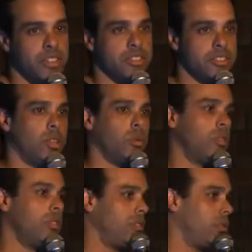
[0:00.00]
So
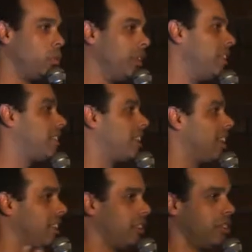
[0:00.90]
we didn't
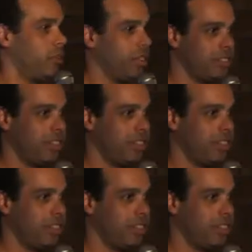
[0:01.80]
start it with